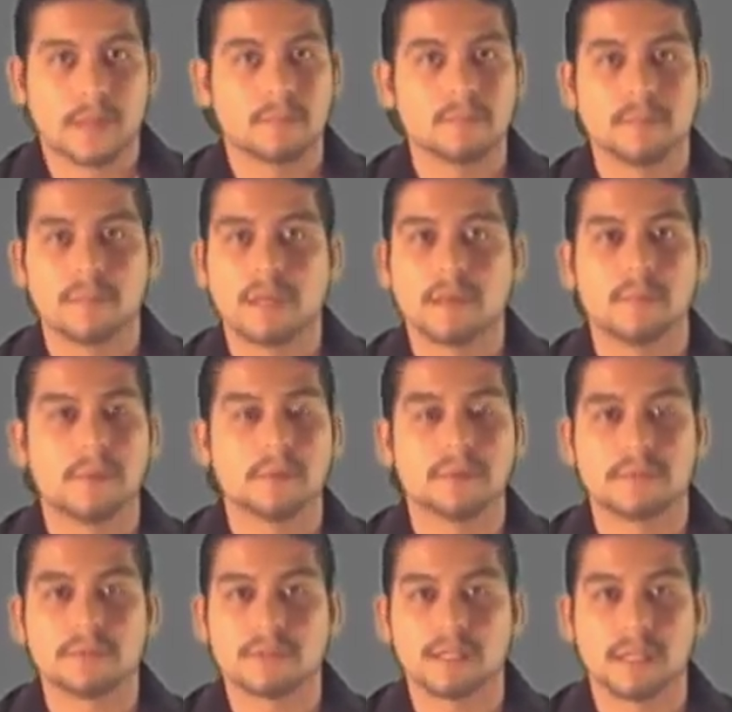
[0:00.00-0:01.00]
many people
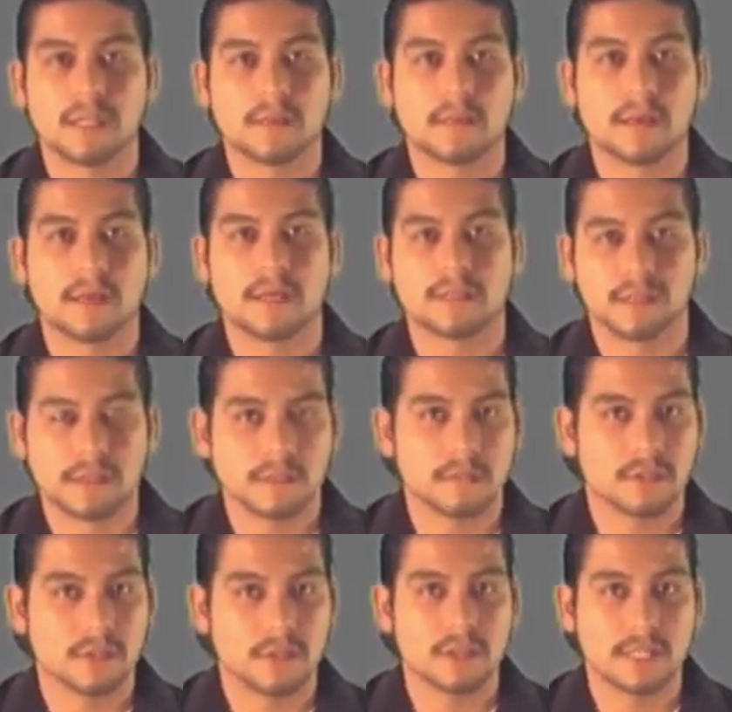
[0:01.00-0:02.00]
have said in the past,
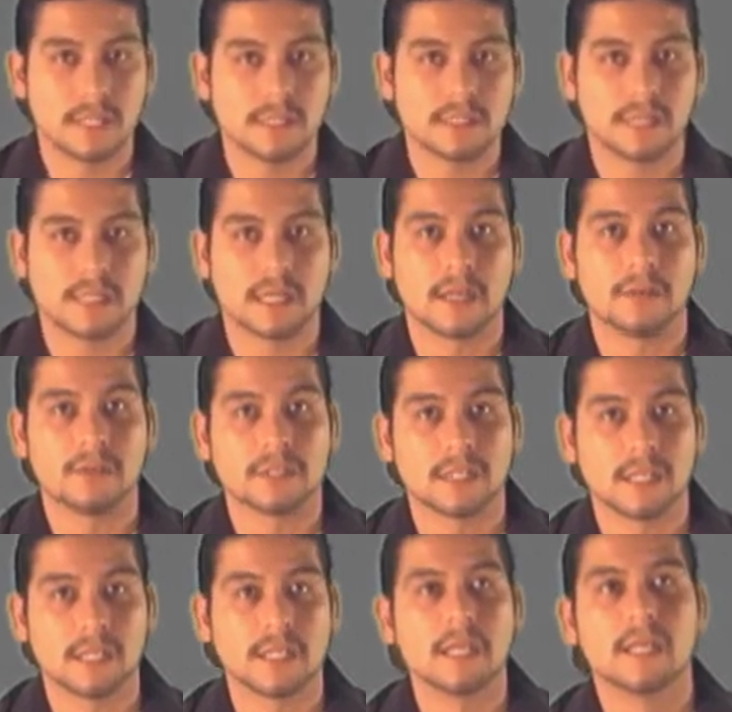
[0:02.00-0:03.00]
music is a language
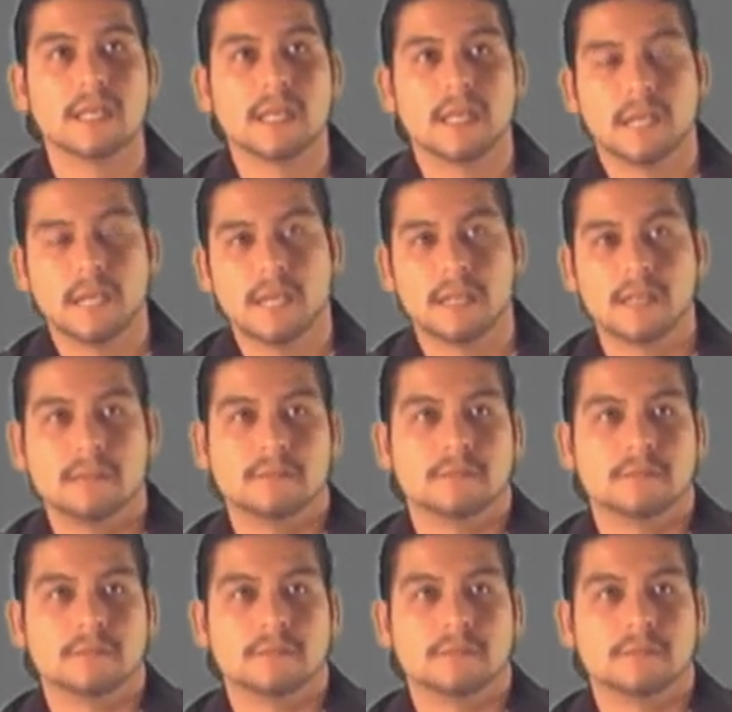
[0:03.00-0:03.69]
and it